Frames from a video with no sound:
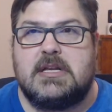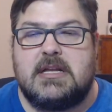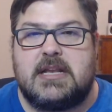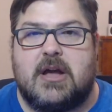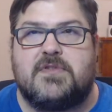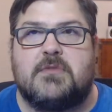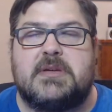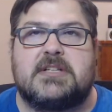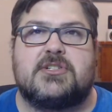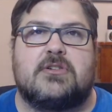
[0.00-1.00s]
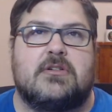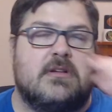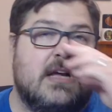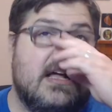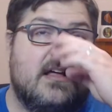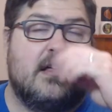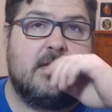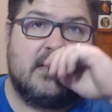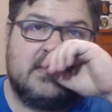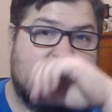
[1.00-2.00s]
Now, if you picture
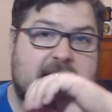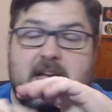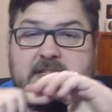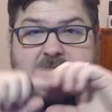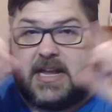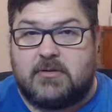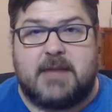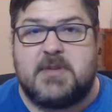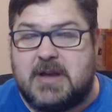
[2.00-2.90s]
a diagram